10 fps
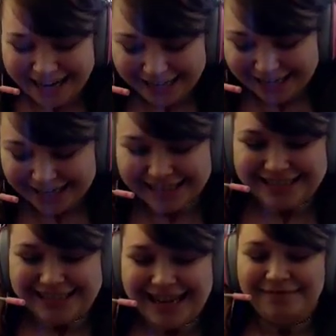And
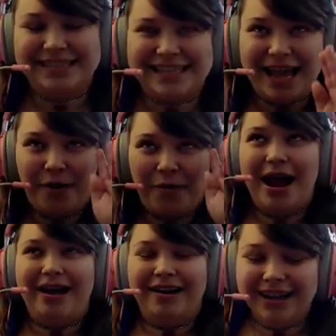it's I'm just like,
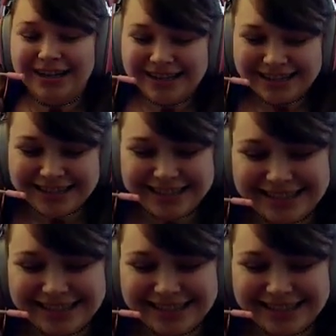wow. I,